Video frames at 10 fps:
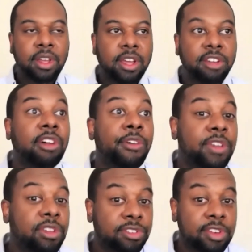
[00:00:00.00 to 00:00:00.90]
And so I think
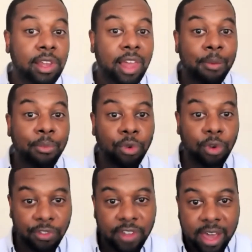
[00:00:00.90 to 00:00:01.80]
you'll see a lot more
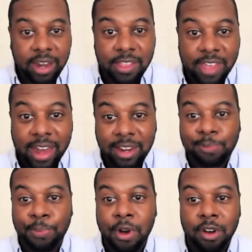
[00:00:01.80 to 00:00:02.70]
of that. And that is
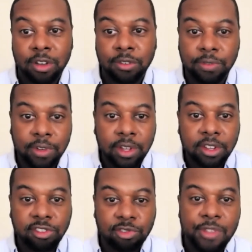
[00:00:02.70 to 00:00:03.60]
part of
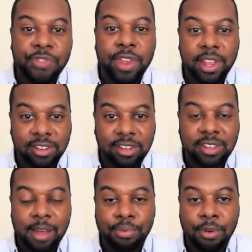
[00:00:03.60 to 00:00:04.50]
strengthening just
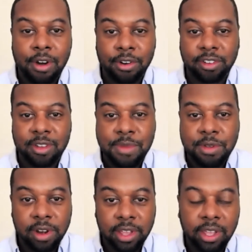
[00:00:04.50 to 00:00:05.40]
that broader
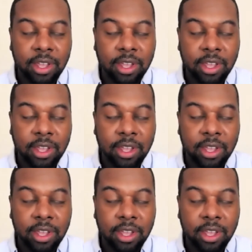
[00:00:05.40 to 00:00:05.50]
community.